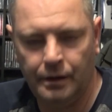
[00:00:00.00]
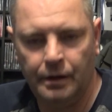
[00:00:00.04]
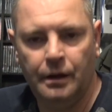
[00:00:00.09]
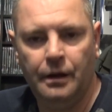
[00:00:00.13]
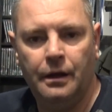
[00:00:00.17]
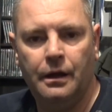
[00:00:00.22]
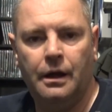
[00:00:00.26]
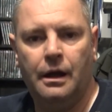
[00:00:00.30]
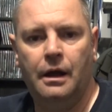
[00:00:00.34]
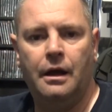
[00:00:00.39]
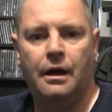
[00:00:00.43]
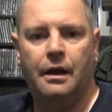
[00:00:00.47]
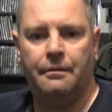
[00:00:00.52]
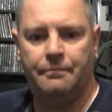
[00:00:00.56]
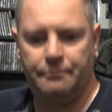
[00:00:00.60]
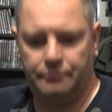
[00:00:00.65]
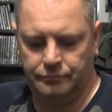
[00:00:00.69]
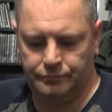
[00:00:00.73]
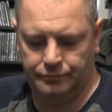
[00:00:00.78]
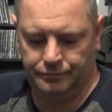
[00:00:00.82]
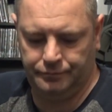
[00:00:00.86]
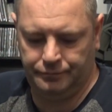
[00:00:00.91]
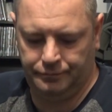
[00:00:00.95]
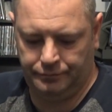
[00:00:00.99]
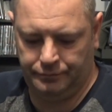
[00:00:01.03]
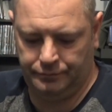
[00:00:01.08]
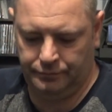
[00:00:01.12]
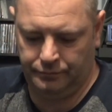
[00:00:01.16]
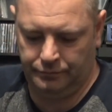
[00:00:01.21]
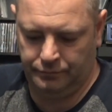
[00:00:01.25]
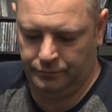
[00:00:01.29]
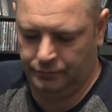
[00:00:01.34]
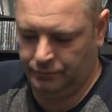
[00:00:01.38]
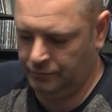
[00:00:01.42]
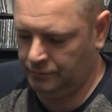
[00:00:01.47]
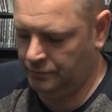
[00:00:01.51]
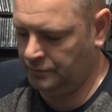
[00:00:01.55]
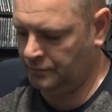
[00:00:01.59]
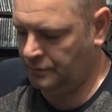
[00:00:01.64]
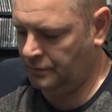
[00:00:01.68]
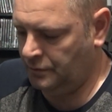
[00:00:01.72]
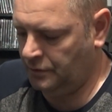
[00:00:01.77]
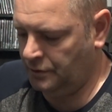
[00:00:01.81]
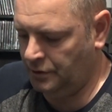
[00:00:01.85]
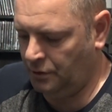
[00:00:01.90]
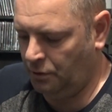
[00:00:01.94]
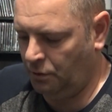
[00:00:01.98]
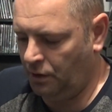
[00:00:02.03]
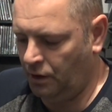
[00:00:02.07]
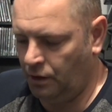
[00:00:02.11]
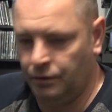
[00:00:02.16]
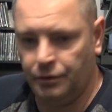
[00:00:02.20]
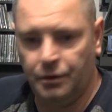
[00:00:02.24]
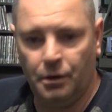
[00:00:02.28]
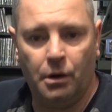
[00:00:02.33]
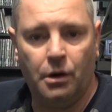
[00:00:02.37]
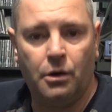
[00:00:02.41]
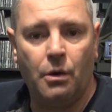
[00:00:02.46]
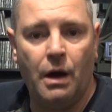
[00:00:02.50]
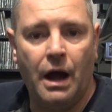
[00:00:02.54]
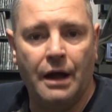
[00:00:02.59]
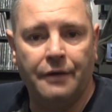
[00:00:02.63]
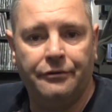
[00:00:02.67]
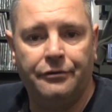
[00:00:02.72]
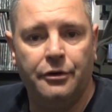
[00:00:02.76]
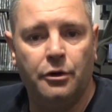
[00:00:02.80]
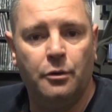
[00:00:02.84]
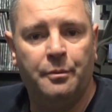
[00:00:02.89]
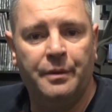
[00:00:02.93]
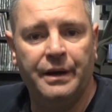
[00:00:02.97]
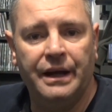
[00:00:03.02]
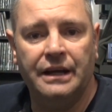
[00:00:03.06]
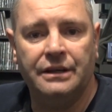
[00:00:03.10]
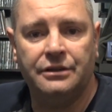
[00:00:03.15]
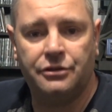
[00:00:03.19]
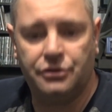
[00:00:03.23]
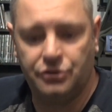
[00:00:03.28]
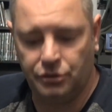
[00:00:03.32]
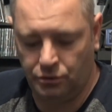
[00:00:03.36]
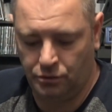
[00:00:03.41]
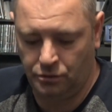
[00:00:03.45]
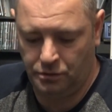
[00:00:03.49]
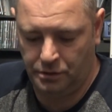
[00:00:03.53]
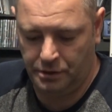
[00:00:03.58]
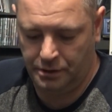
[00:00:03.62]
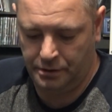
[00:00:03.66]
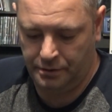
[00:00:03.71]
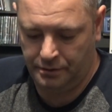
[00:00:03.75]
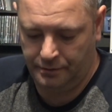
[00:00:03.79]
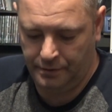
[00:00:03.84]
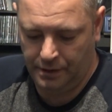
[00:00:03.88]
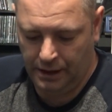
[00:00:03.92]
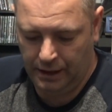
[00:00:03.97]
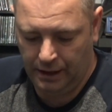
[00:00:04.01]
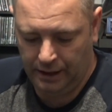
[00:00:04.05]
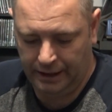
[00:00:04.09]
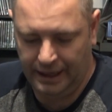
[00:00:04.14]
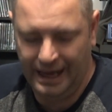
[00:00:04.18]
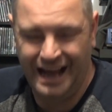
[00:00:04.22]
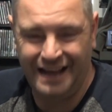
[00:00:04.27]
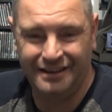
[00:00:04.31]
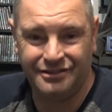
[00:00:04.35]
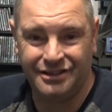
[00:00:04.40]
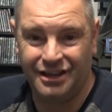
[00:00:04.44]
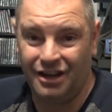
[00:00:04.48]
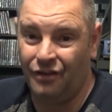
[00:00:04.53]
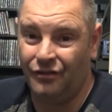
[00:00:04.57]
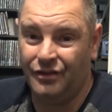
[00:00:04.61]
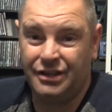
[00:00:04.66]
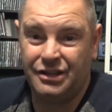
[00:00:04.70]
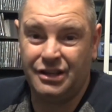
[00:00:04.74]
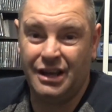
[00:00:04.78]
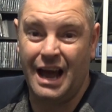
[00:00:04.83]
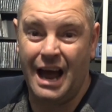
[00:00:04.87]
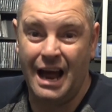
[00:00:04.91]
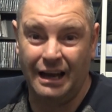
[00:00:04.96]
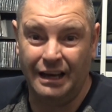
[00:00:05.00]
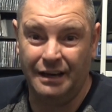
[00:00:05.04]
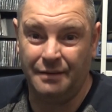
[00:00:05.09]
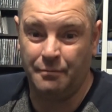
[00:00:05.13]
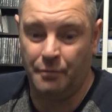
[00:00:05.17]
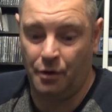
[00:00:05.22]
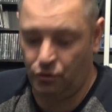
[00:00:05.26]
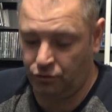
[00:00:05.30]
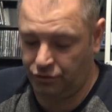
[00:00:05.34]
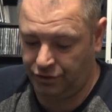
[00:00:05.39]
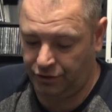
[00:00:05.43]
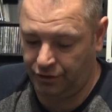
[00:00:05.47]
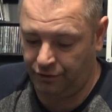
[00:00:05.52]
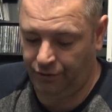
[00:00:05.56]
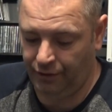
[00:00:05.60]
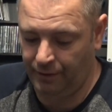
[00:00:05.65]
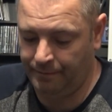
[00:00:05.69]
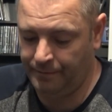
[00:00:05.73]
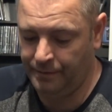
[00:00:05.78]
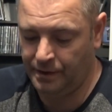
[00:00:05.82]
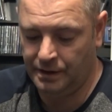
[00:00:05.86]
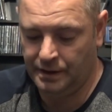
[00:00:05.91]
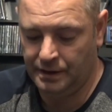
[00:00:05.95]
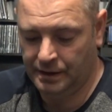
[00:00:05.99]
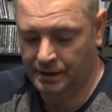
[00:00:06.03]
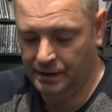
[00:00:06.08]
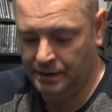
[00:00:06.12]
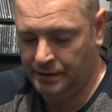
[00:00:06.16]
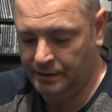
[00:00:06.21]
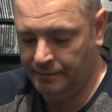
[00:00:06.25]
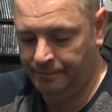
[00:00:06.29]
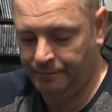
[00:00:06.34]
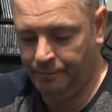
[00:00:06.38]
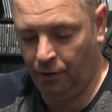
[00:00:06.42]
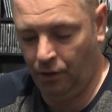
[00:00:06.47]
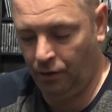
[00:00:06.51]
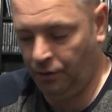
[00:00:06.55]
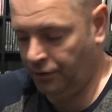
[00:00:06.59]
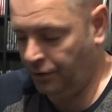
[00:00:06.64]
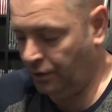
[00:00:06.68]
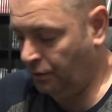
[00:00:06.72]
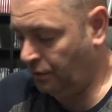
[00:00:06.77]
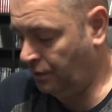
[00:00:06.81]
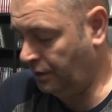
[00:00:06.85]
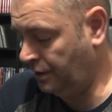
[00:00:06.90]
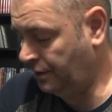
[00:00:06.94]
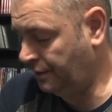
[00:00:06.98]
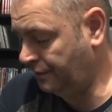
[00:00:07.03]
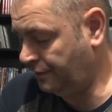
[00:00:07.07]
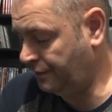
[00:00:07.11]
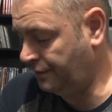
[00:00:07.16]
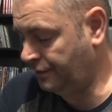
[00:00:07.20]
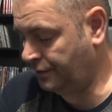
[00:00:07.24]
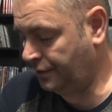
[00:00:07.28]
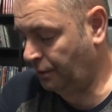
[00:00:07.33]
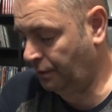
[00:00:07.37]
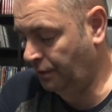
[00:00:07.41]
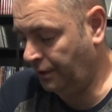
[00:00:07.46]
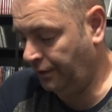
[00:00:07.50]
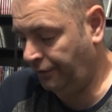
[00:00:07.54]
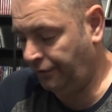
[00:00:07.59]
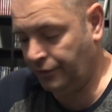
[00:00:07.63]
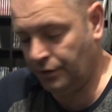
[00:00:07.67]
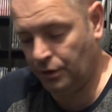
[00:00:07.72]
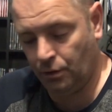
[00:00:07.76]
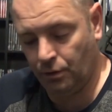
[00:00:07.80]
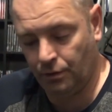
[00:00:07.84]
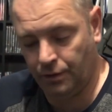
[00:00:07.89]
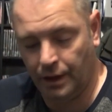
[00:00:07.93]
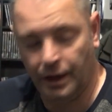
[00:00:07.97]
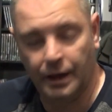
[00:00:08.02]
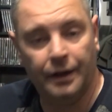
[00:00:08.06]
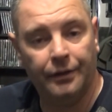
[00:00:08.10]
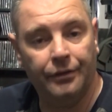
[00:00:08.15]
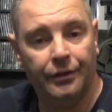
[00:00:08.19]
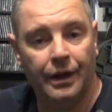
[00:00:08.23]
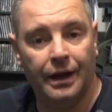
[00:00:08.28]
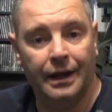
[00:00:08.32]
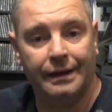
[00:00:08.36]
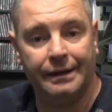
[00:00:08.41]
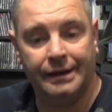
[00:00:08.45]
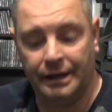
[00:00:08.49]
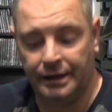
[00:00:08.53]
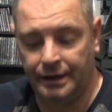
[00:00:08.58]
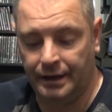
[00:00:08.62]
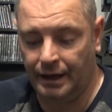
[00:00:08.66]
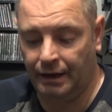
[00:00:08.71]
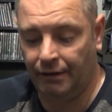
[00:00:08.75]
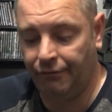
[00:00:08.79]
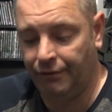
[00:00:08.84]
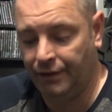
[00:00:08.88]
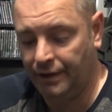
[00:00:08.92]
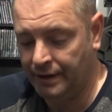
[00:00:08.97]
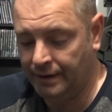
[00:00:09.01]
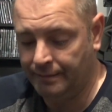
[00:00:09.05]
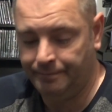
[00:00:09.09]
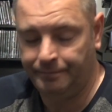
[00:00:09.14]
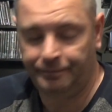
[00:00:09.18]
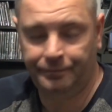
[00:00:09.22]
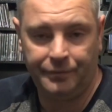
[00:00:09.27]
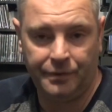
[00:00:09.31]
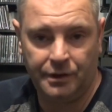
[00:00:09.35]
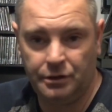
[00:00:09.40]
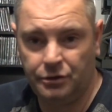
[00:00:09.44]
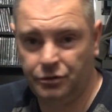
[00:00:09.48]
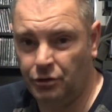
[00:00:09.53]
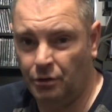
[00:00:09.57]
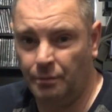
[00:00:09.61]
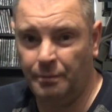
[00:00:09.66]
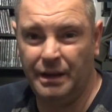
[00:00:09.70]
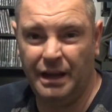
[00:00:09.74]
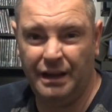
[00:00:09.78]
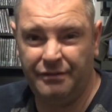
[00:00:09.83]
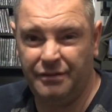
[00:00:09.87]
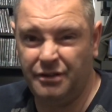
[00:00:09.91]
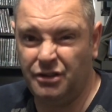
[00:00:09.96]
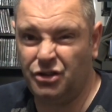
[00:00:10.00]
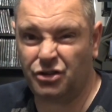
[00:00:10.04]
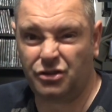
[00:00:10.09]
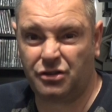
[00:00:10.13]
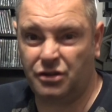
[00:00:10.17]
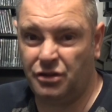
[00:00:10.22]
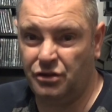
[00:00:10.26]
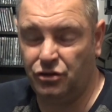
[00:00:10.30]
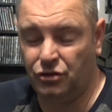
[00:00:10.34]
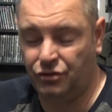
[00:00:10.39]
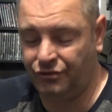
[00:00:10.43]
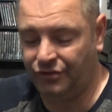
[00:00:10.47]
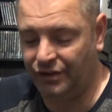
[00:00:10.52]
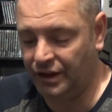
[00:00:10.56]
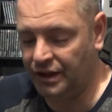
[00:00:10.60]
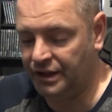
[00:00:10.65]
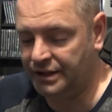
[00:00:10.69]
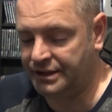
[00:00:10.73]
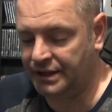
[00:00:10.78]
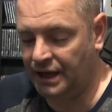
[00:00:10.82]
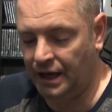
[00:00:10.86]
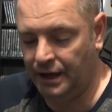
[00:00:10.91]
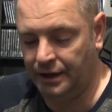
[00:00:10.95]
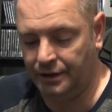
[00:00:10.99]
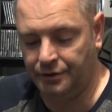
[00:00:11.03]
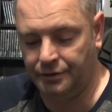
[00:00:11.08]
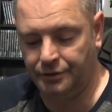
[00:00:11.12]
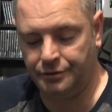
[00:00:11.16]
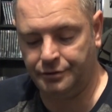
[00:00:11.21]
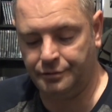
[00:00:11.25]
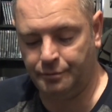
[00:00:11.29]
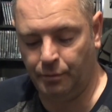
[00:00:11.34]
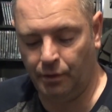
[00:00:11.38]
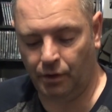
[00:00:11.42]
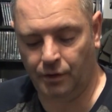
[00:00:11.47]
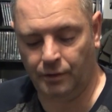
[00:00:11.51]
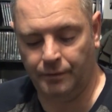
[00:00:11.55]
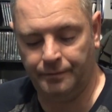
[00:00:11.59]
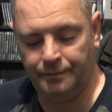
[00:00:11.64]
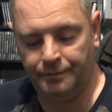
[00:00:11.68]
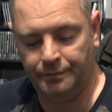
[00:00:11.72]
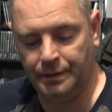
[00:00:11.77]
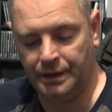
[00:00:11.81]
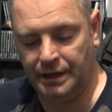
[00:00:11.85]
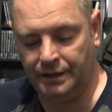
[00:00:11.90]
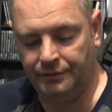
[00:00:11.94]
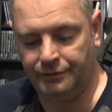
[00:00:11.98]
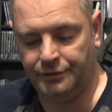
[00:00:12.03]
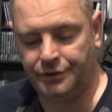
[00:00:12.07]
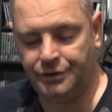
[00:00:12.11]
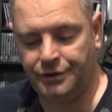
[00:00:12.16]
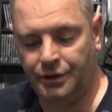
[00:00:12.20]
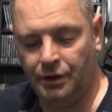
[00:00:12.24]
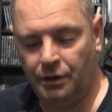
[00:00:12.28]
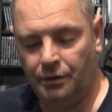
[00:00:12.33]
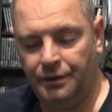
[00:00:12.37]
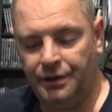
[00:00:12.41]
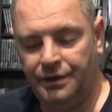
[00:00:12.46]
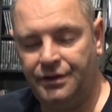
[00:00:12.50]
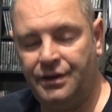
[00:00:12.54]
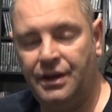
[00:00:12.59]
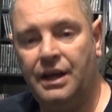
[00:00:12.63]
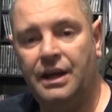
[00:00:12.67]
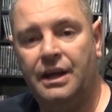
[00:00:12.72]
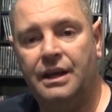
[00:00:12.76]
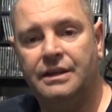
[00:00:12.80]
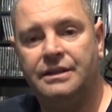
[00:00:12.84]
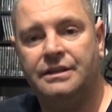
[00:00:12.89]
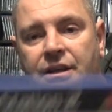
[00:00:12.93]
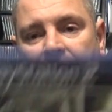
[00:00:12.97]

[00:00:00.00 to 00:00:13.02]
There were quite a few PS2 games. Obviously I had most of them, but there were a few that I didn't have. Some even just filler titles, but even so. This is